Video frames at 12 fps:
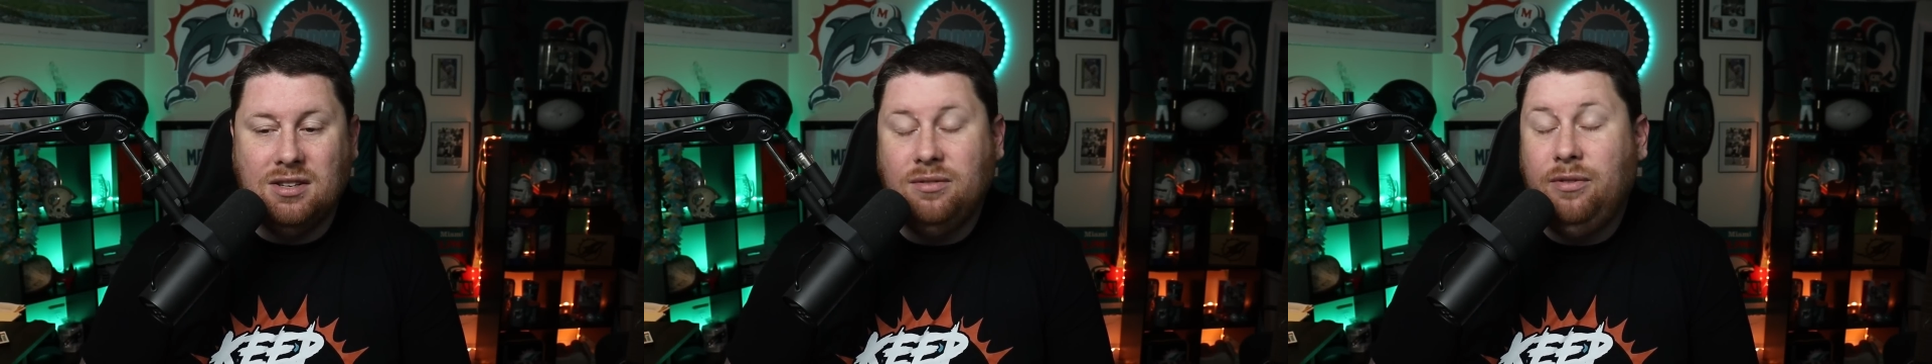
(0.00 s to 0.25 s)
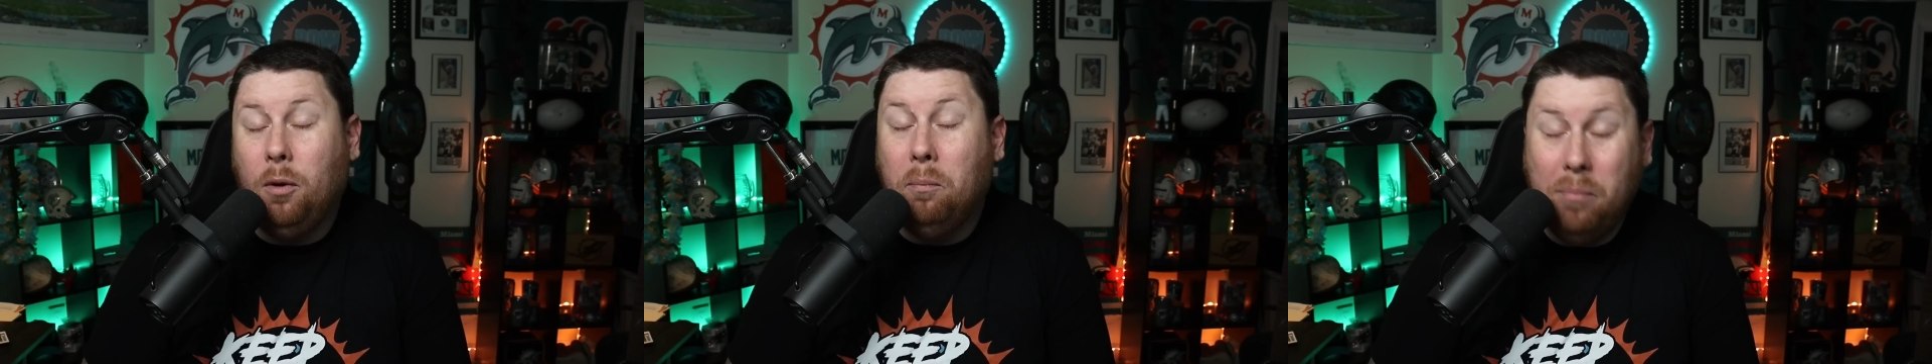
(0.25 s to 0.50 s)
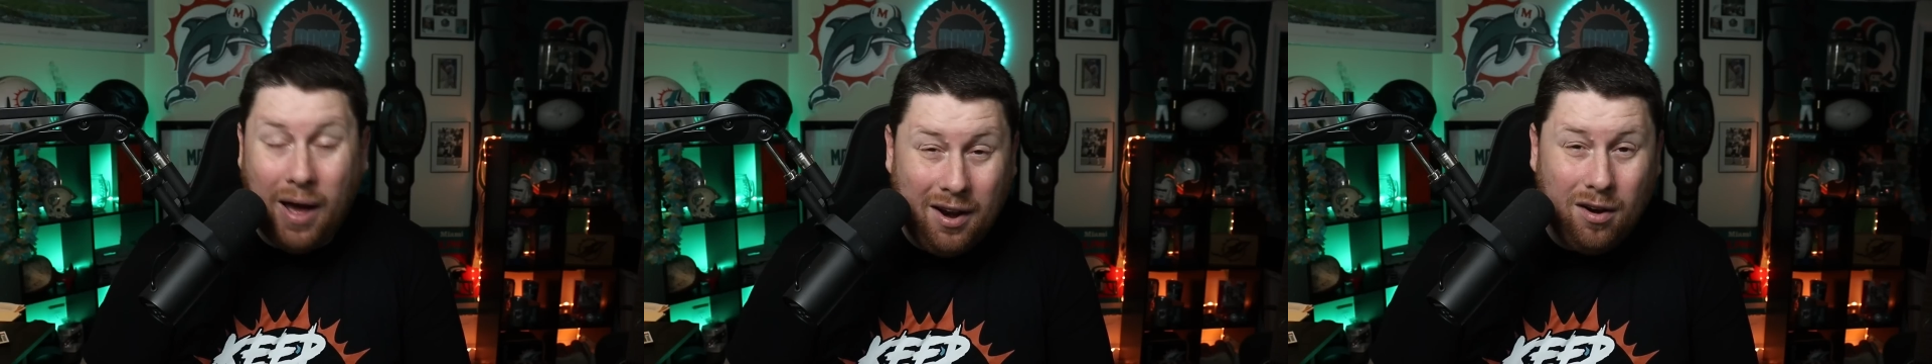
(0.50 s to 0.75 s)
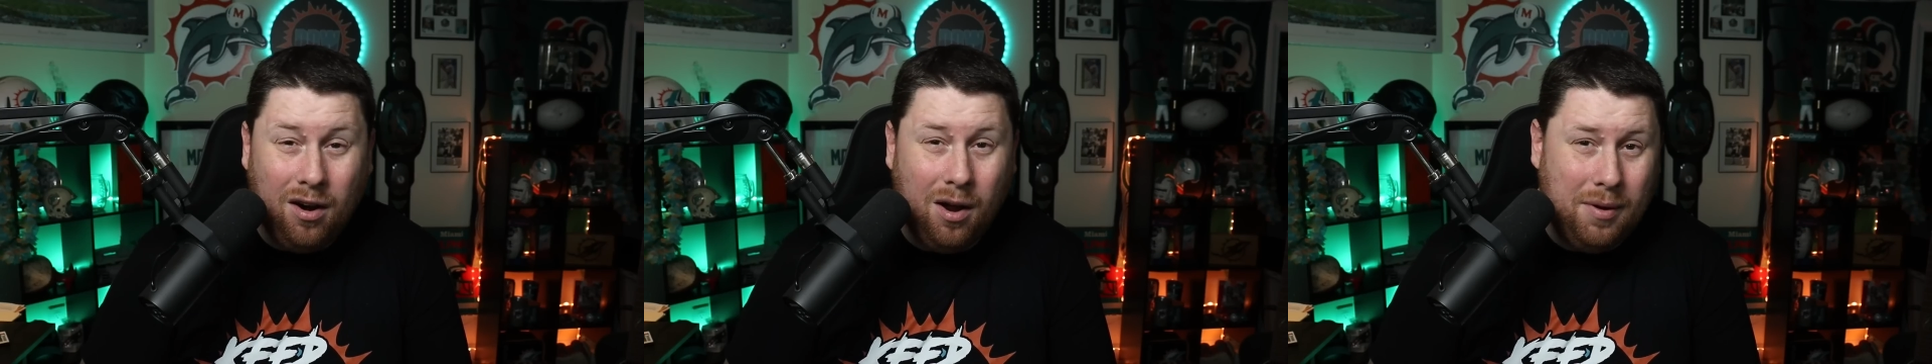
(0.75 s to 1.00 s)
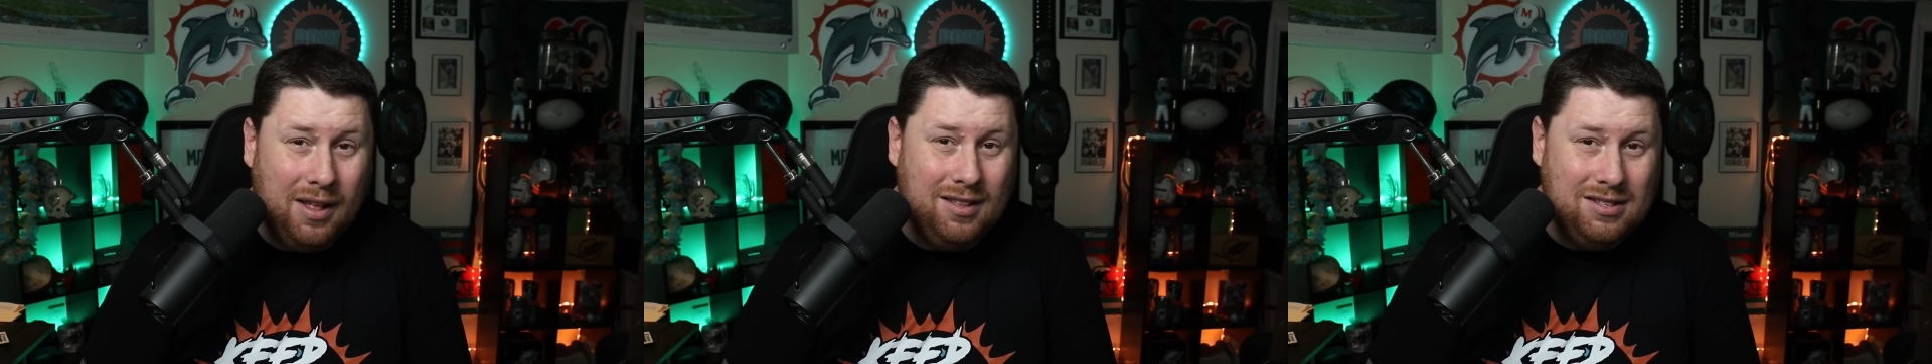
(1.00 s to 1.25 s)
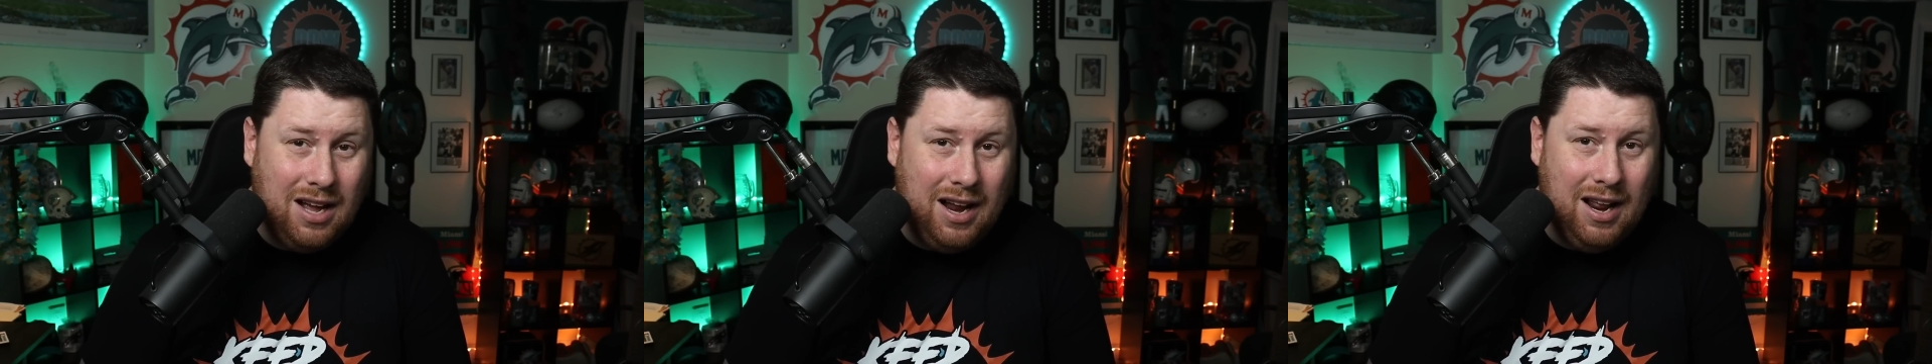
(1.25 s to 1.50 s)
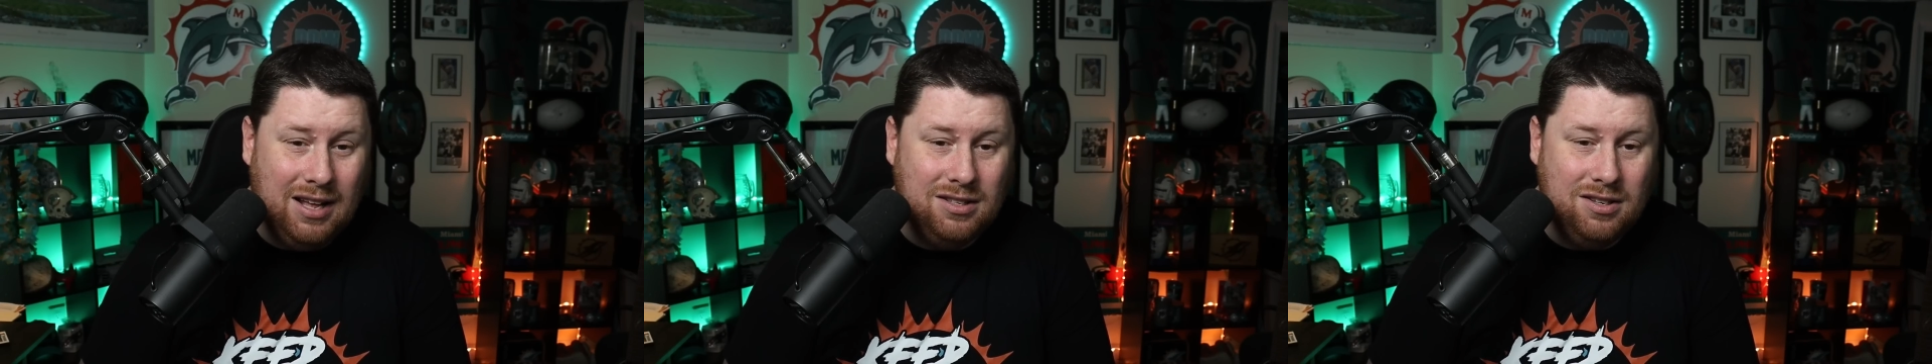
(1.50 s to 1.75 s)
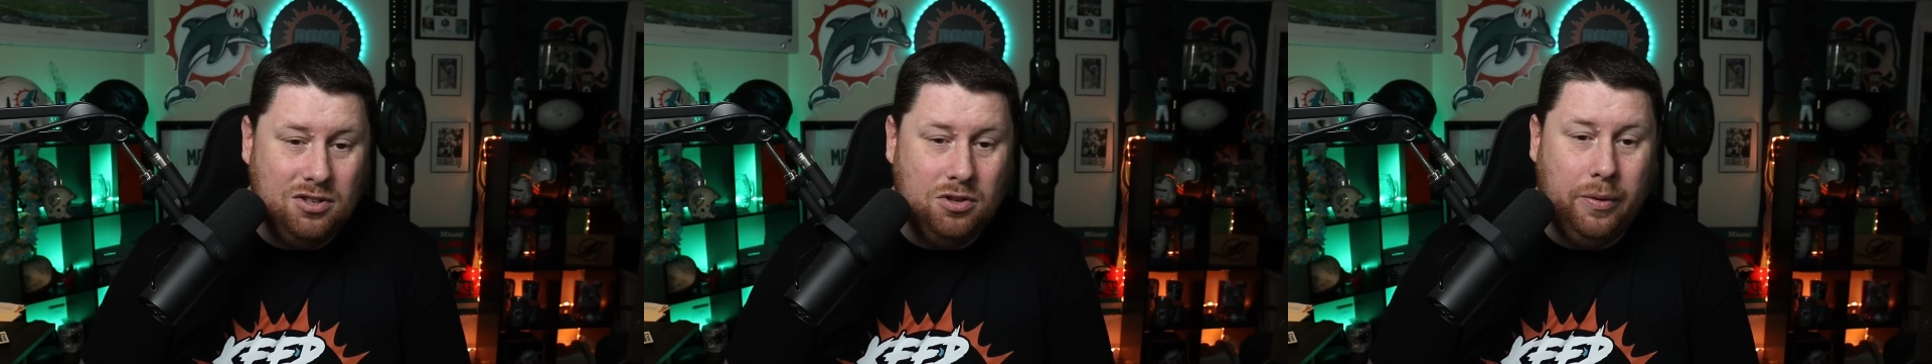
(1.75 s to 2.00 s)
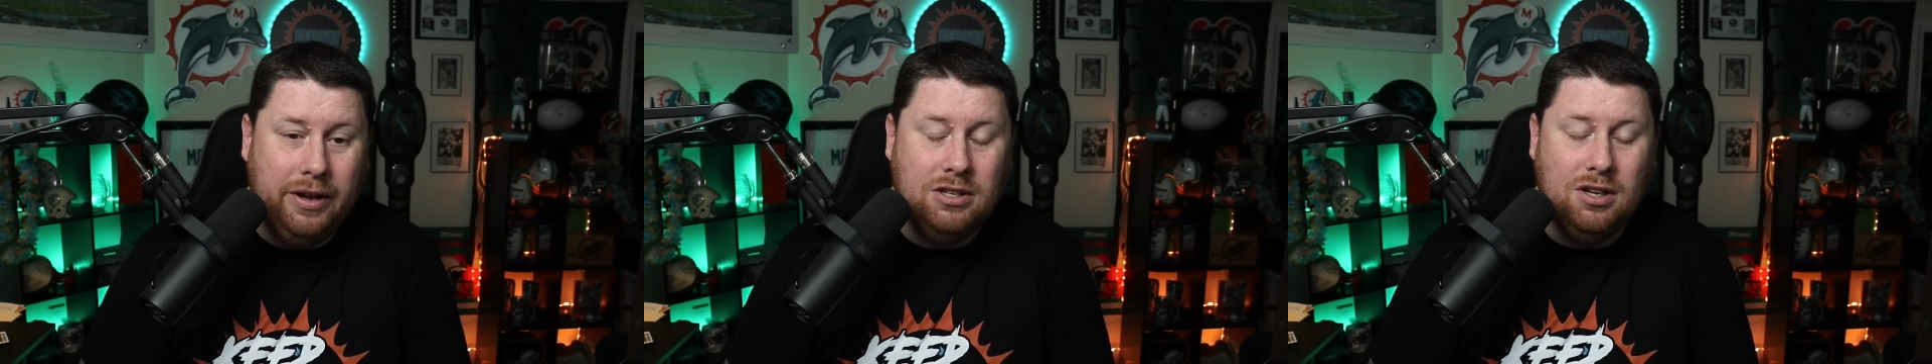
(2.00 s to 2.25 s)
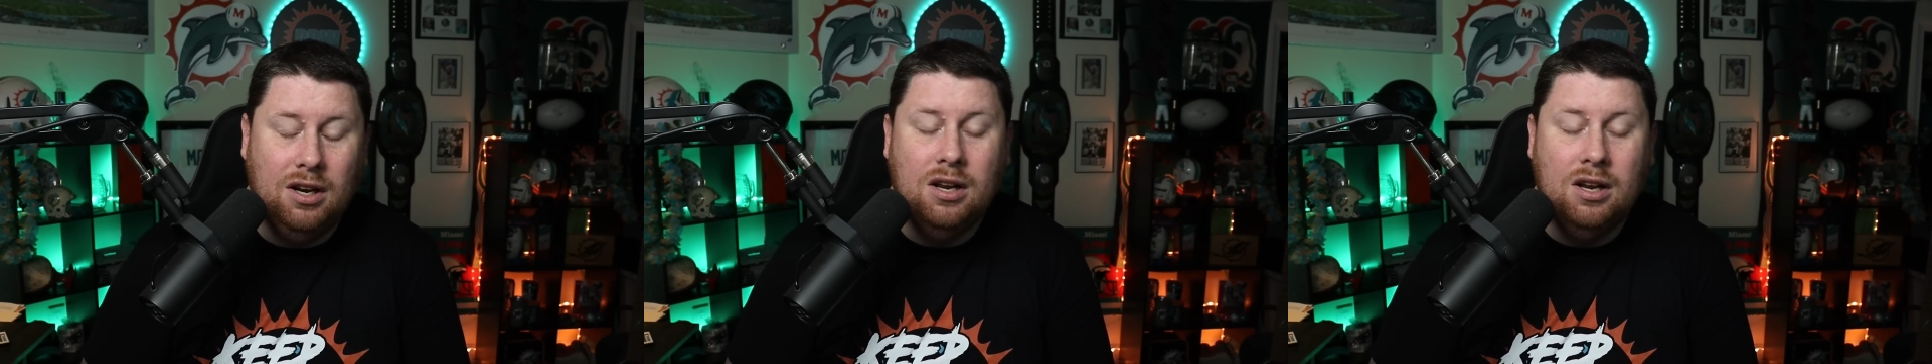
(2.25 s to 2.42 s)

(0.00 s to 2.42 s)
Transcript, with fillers: feel better about the tight end situation.